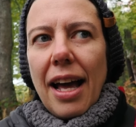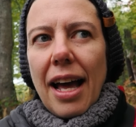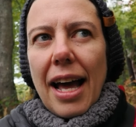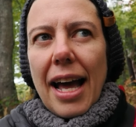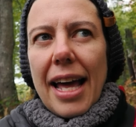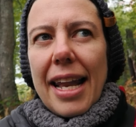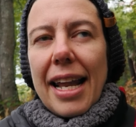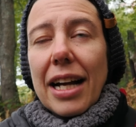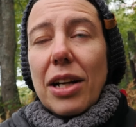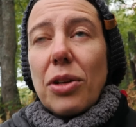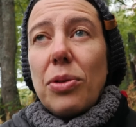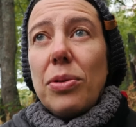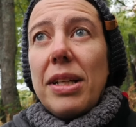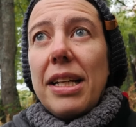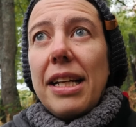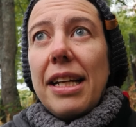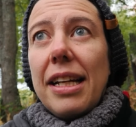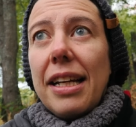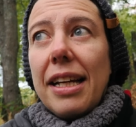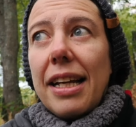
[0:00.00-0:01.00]
and I could
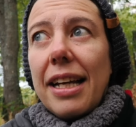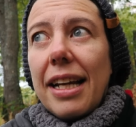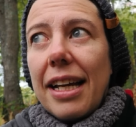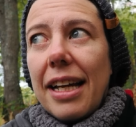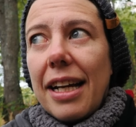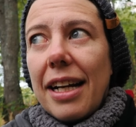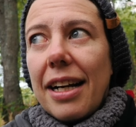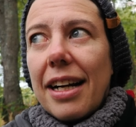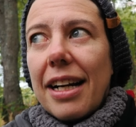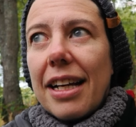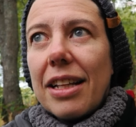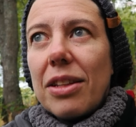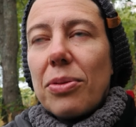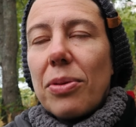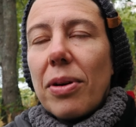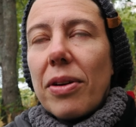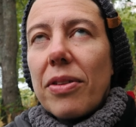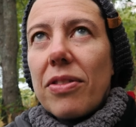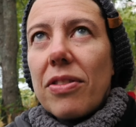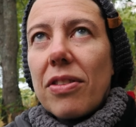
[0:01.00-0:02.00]
hear it
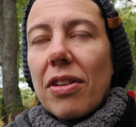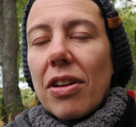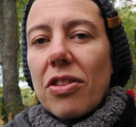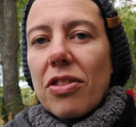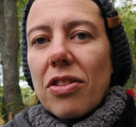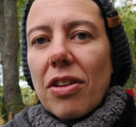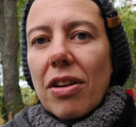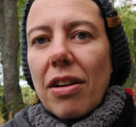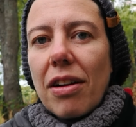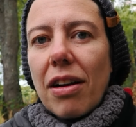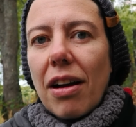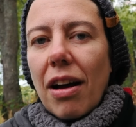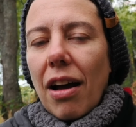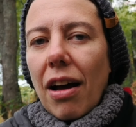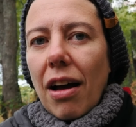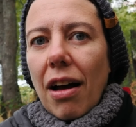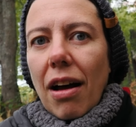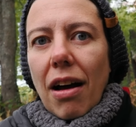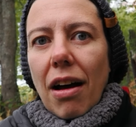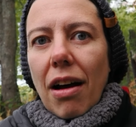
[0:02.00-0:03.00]
was such
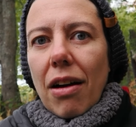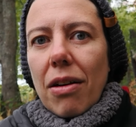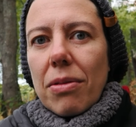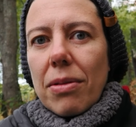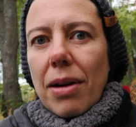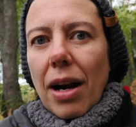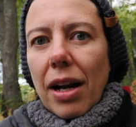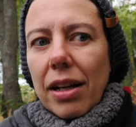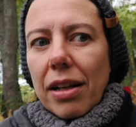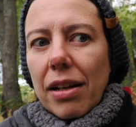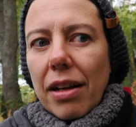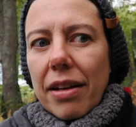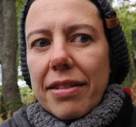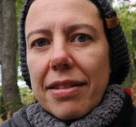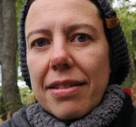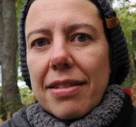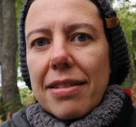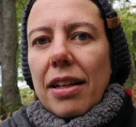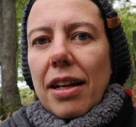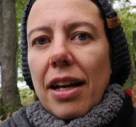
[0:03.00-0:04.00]
a
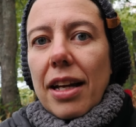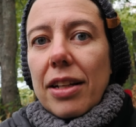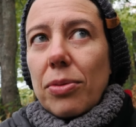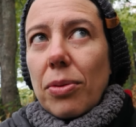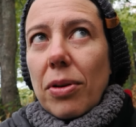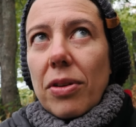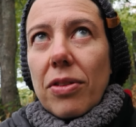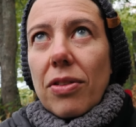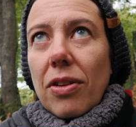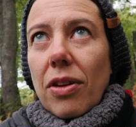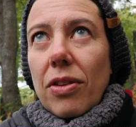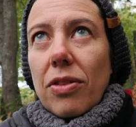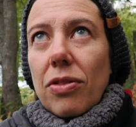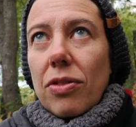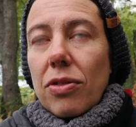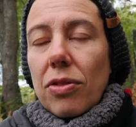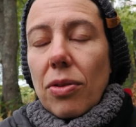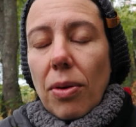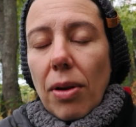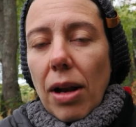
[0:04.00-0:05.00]
ruckus. It was
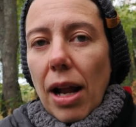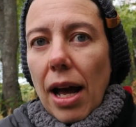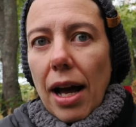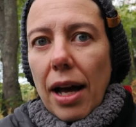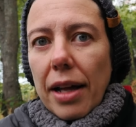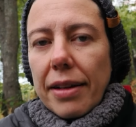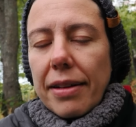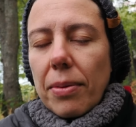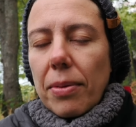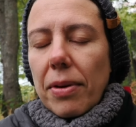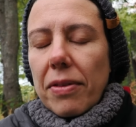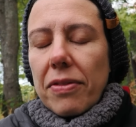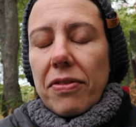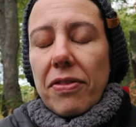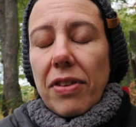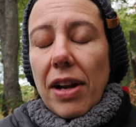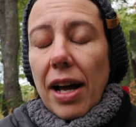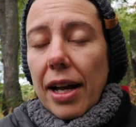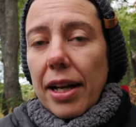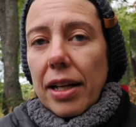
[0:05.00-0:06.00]
so loud, they were
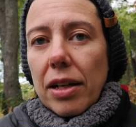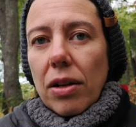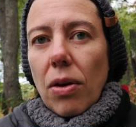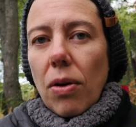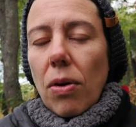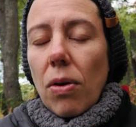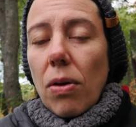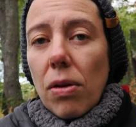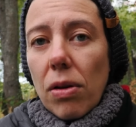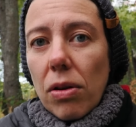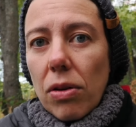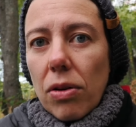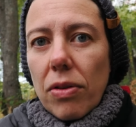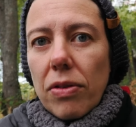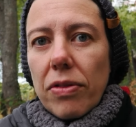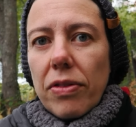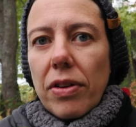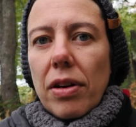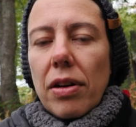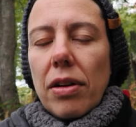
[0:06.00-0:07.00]
flying all
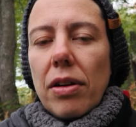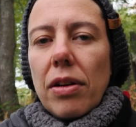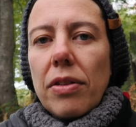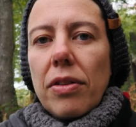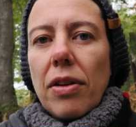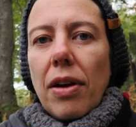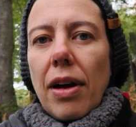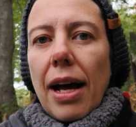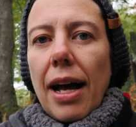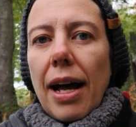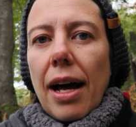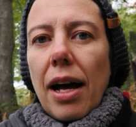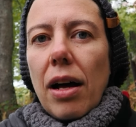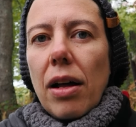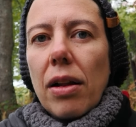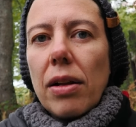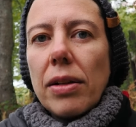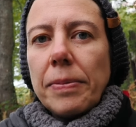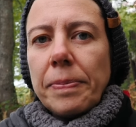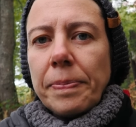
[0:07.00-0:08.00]
over the
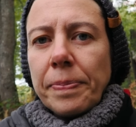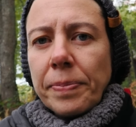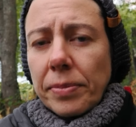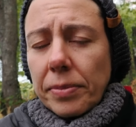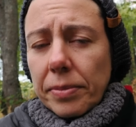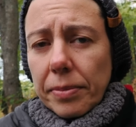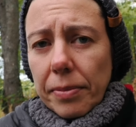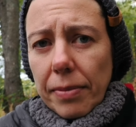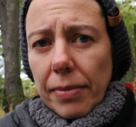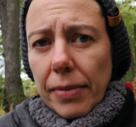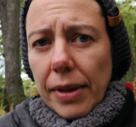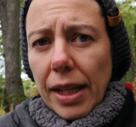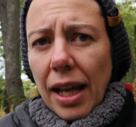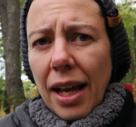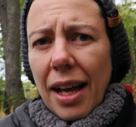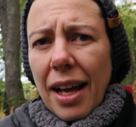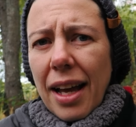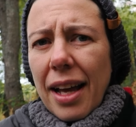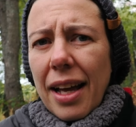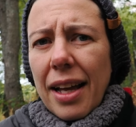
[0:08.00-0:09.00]
owl,
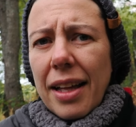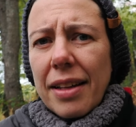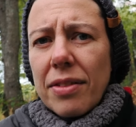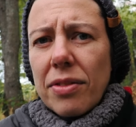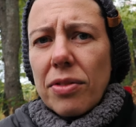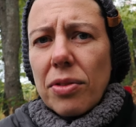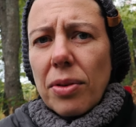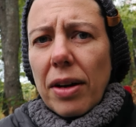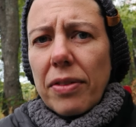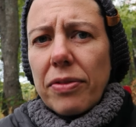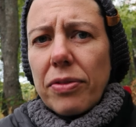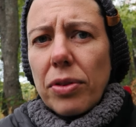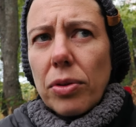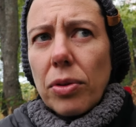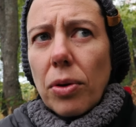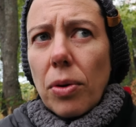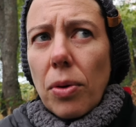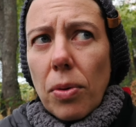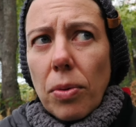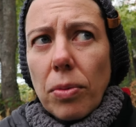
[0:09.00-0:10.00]
and so I thought,
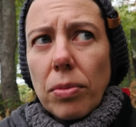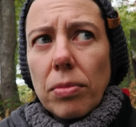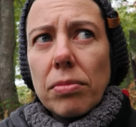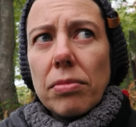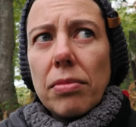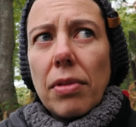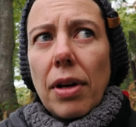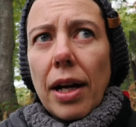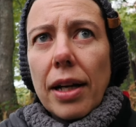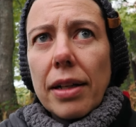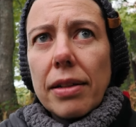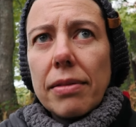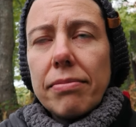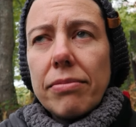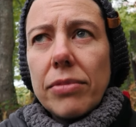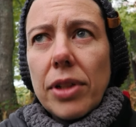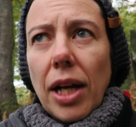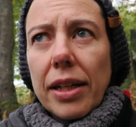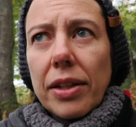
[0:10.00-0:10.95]
oh, I